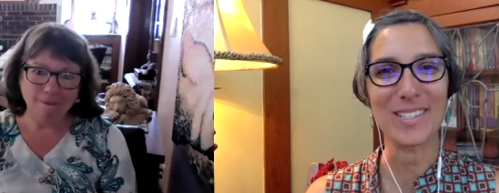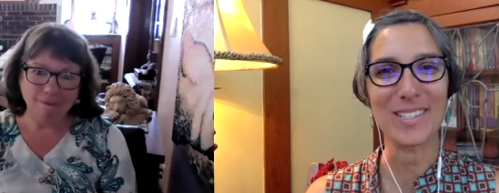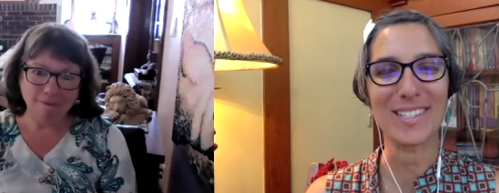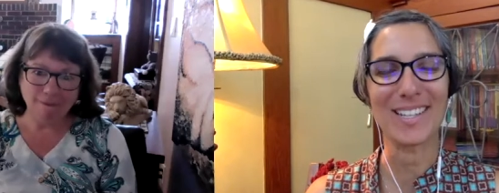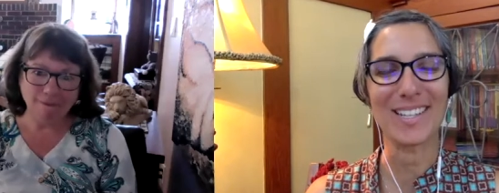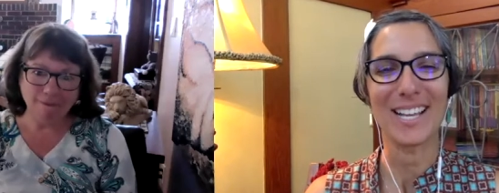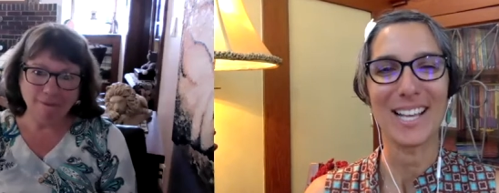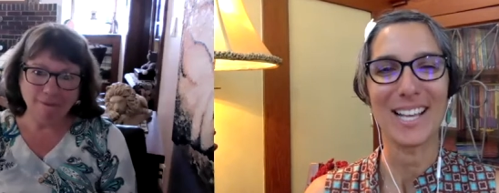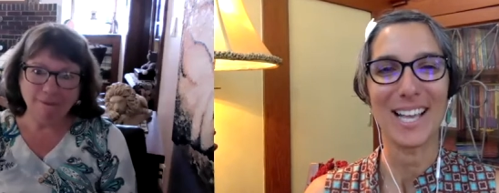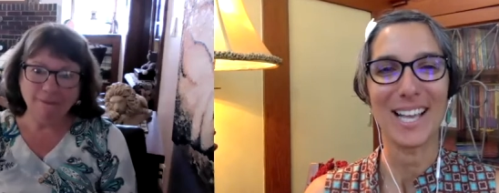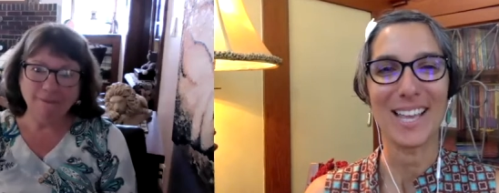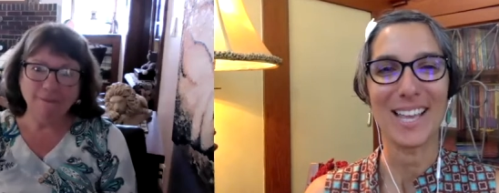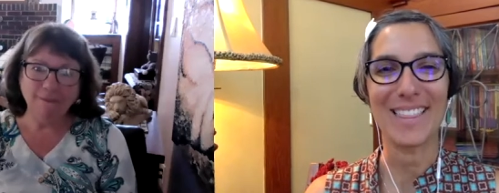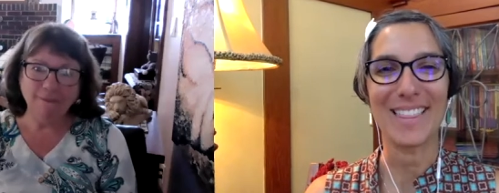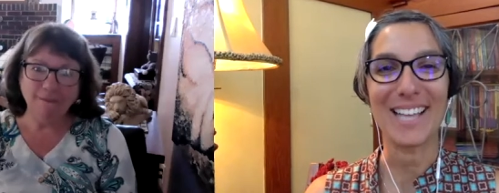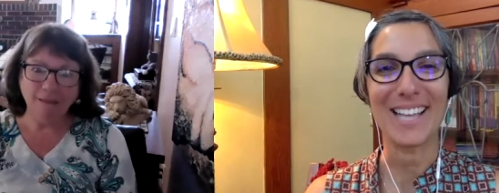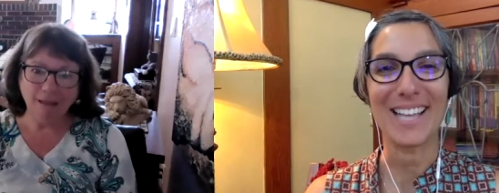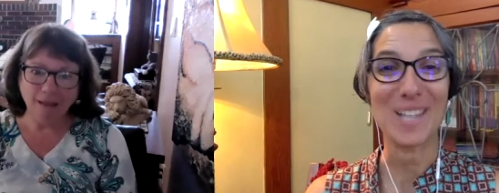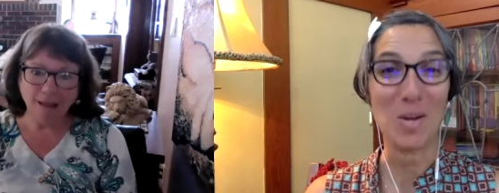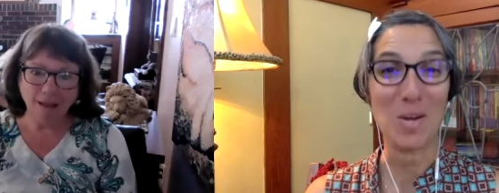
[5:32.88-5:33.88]
Speaker 1: and, and
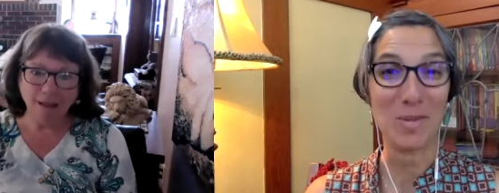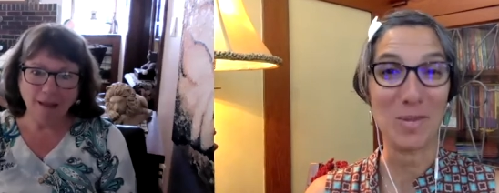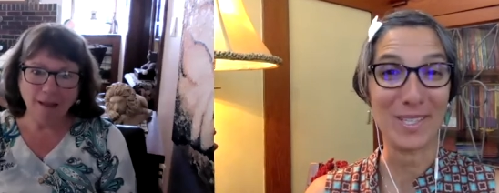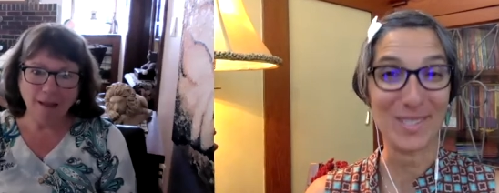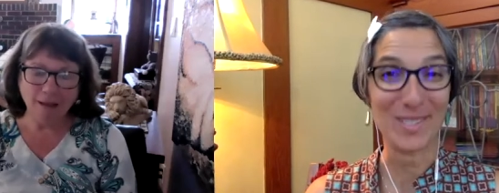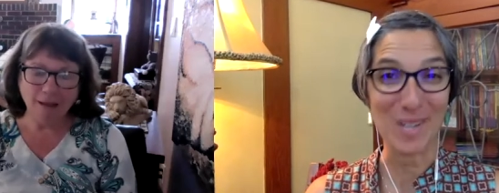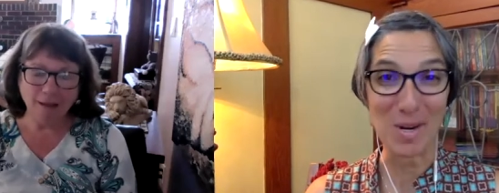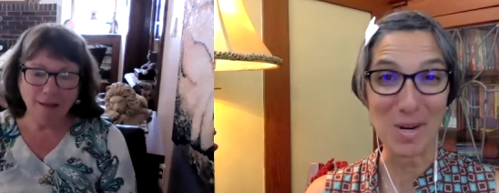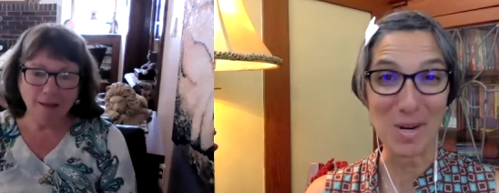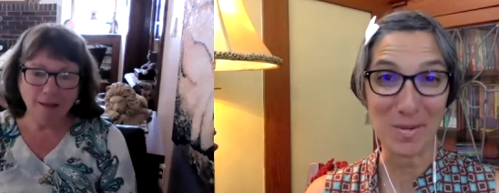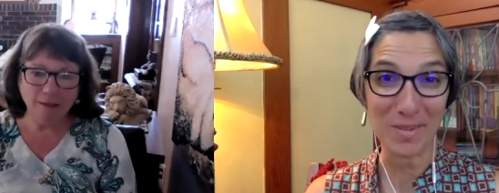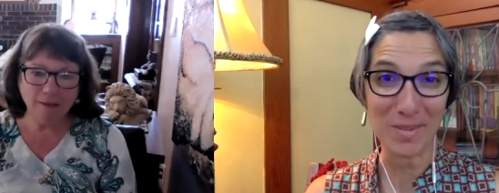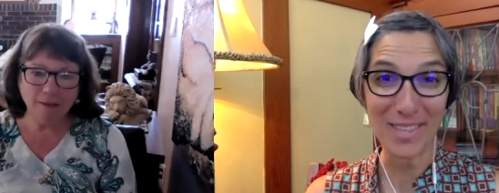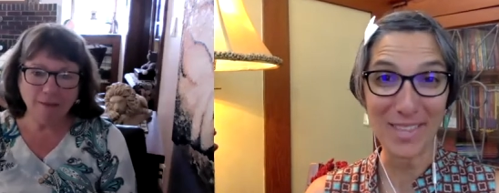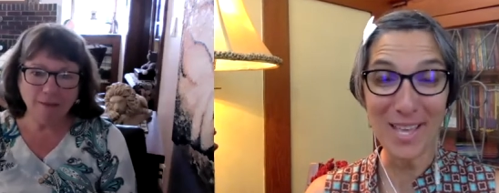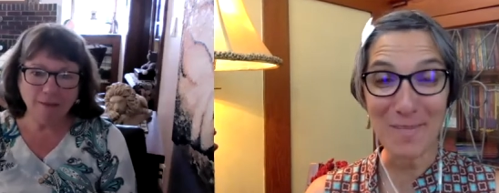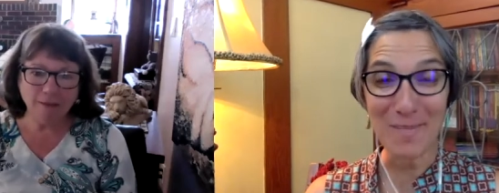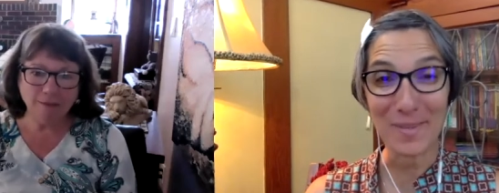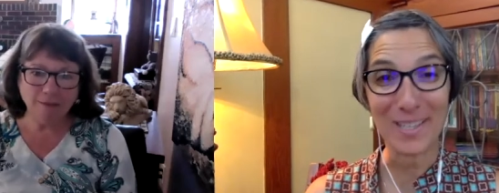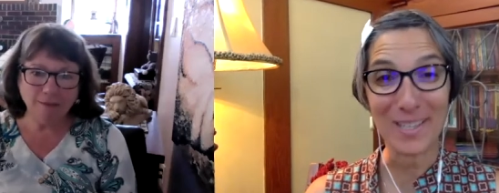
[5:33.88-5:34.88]
that's how we start with
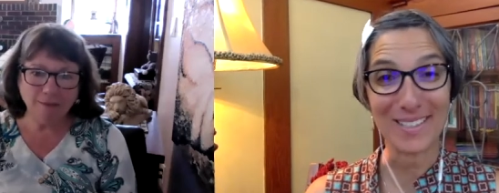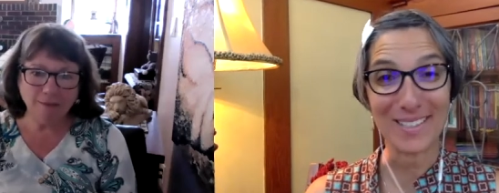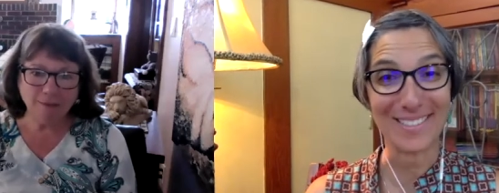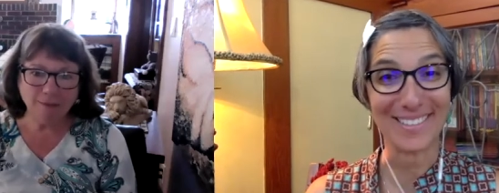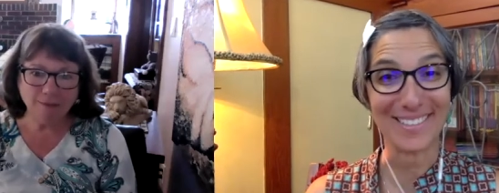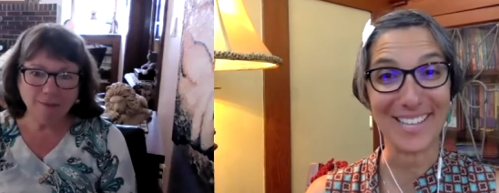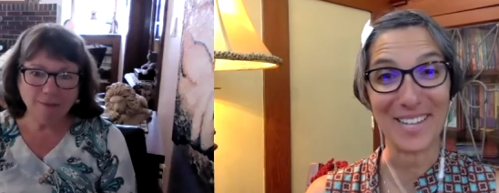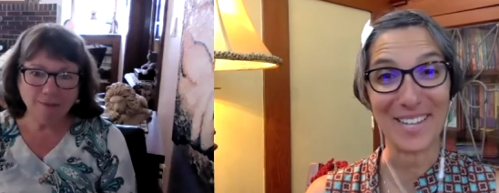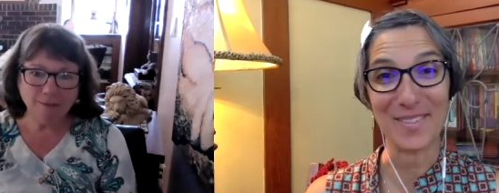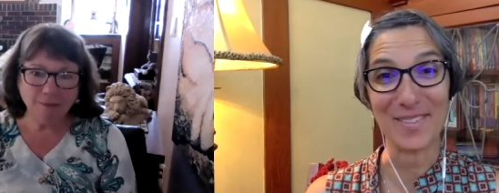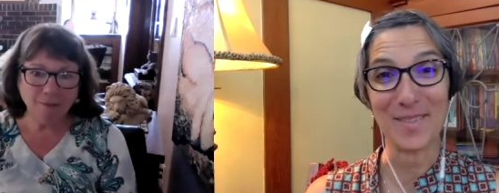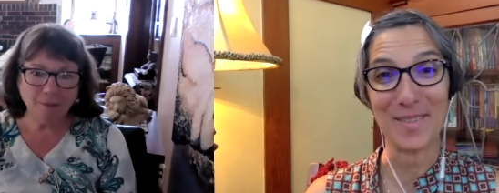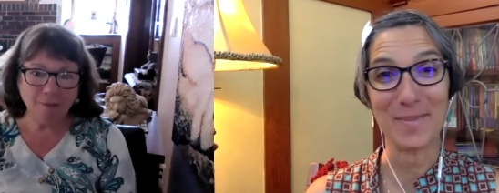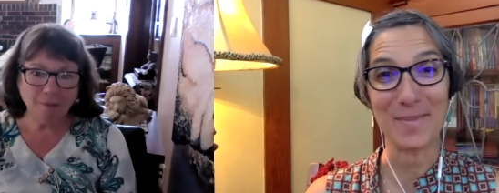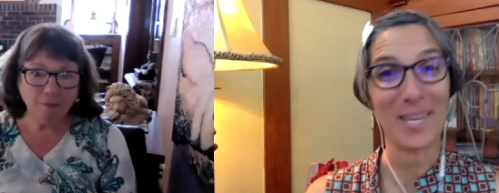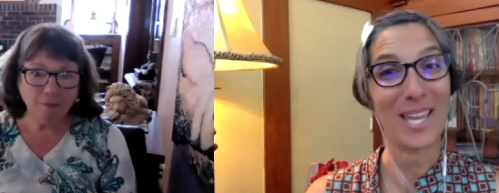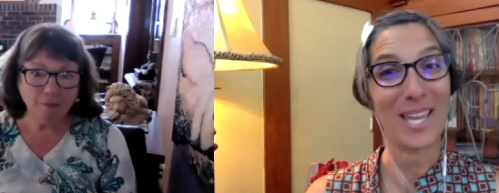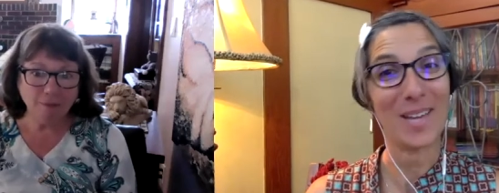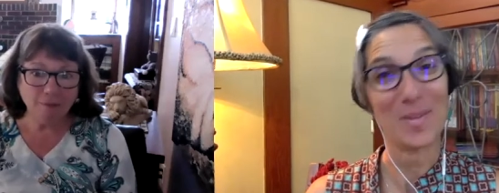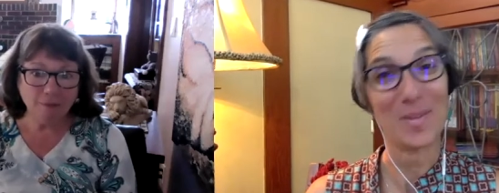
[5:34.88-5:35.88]
them because a lot of them
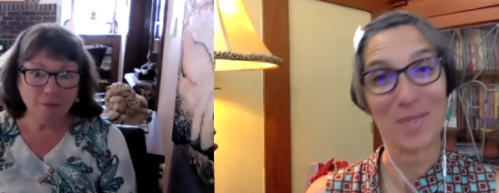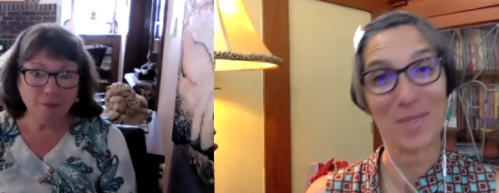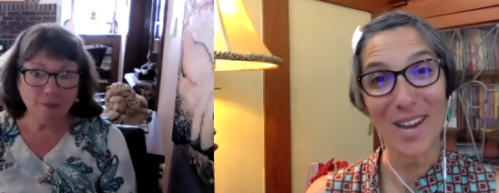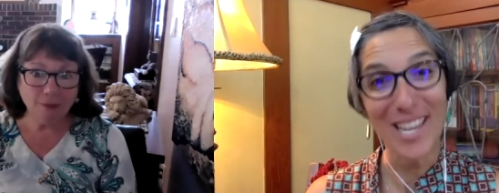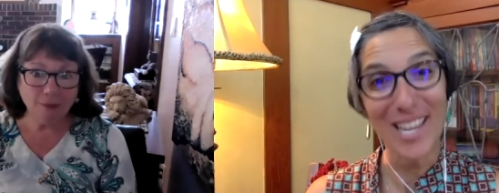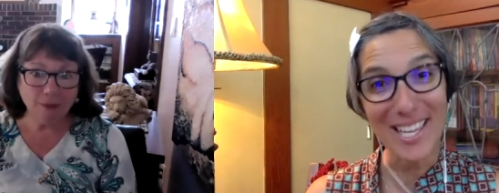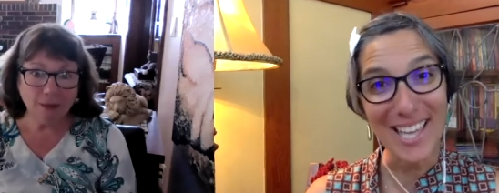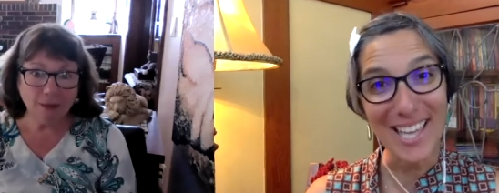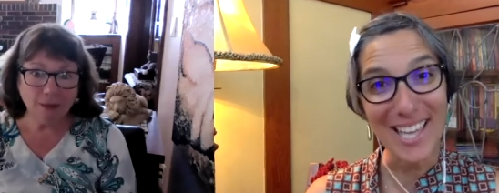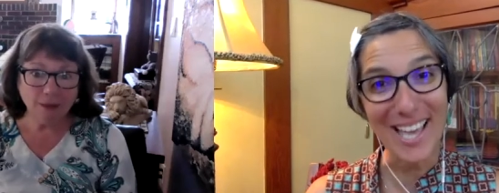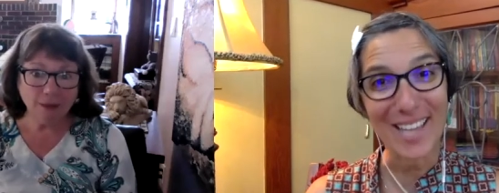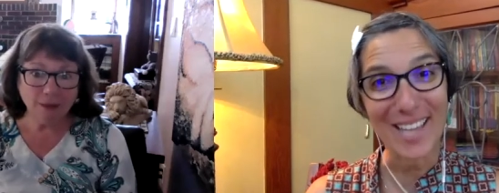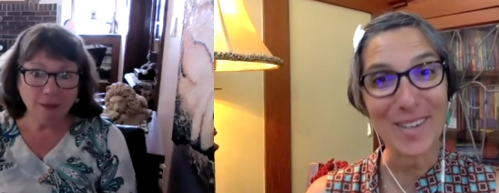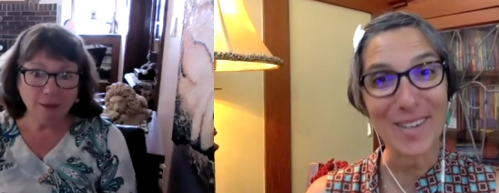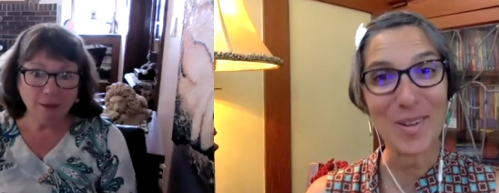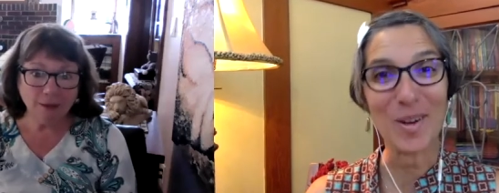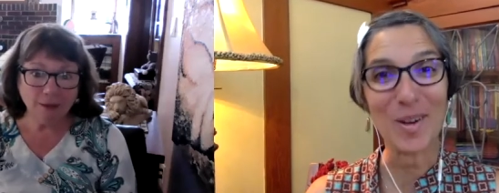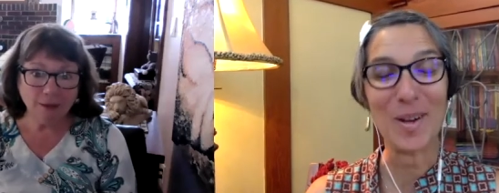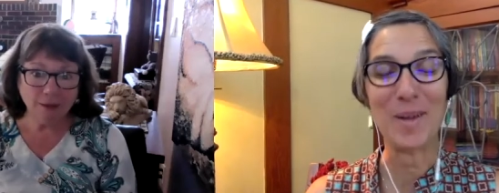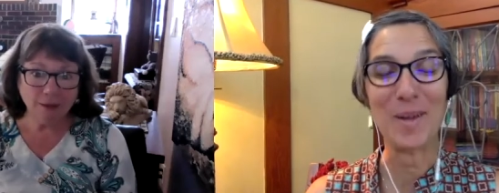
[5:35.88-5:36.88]
can't write yet.
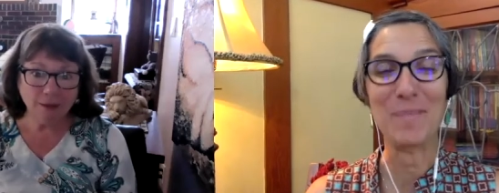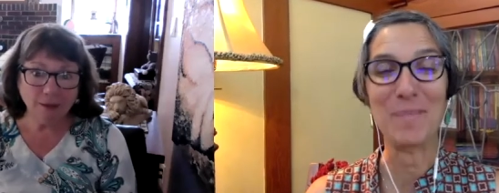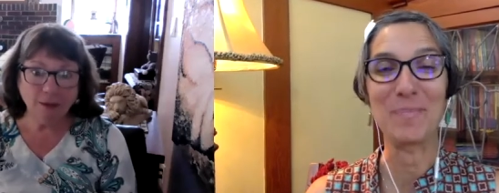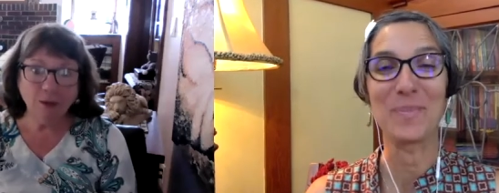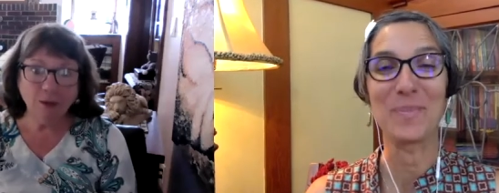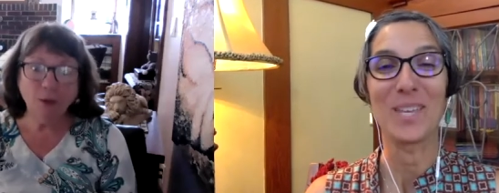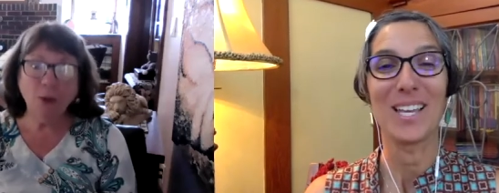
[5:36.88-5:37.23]
Um,